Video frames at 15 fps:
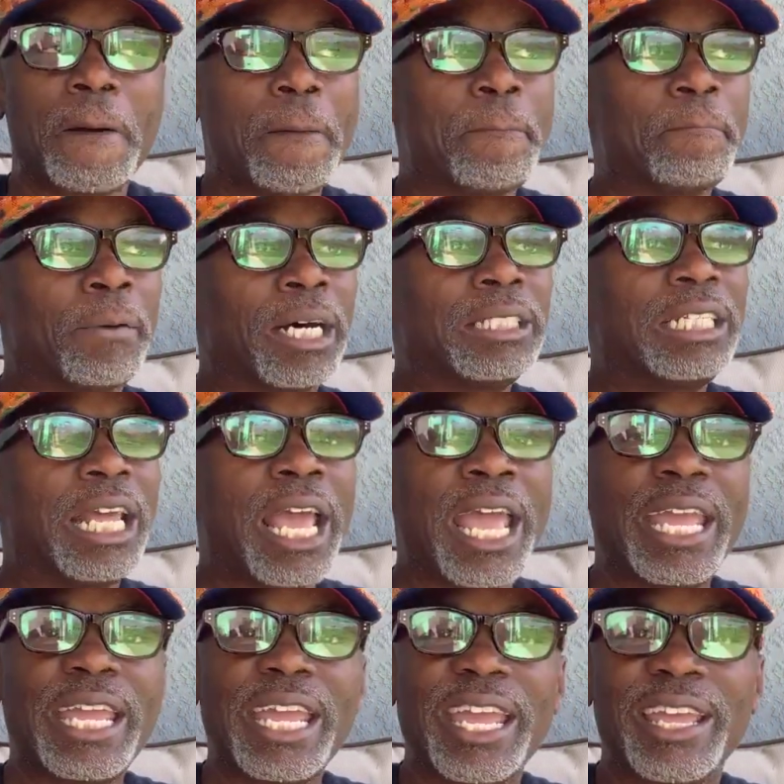
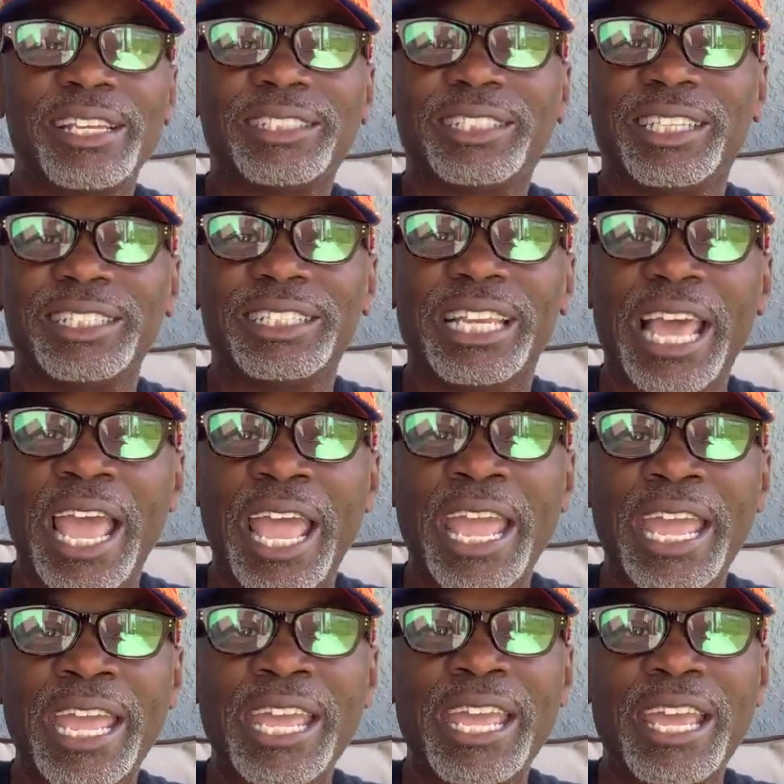Monday is the
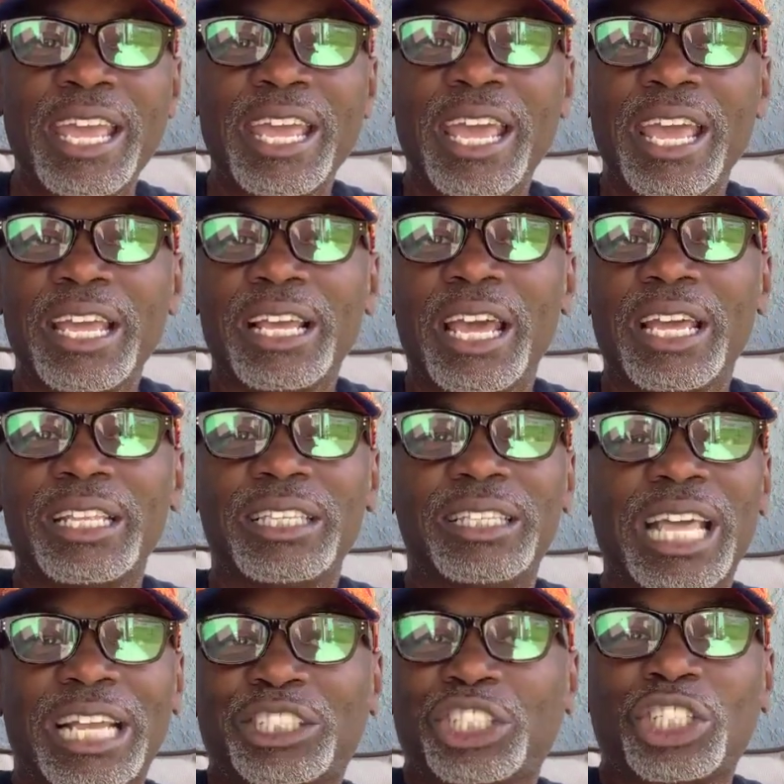day
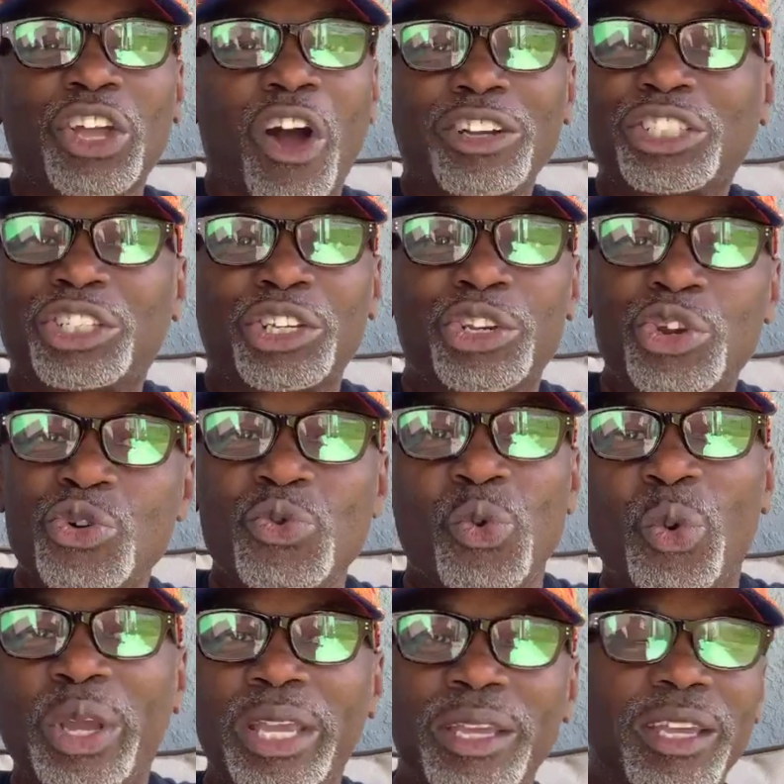that starts the new
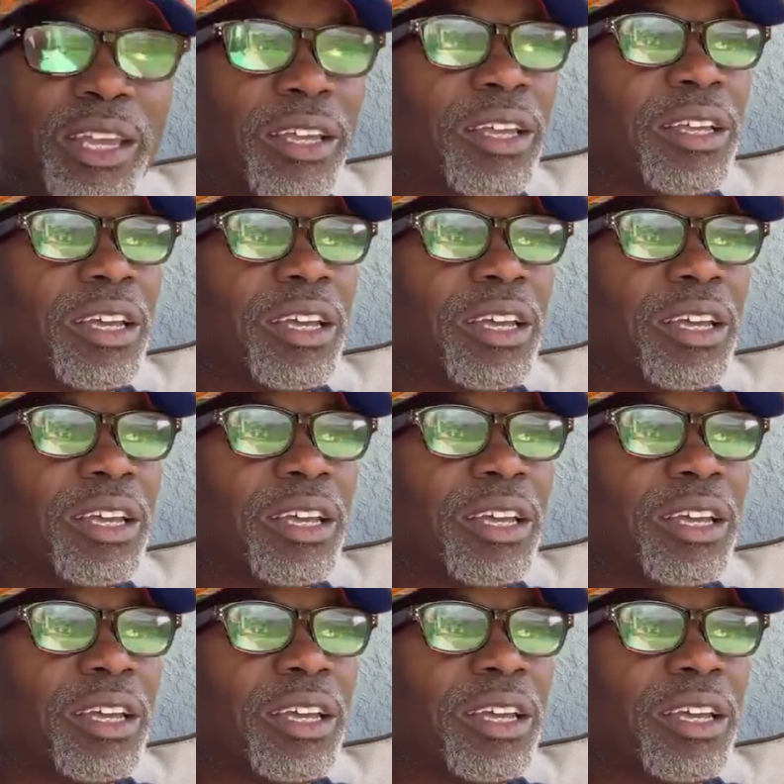week.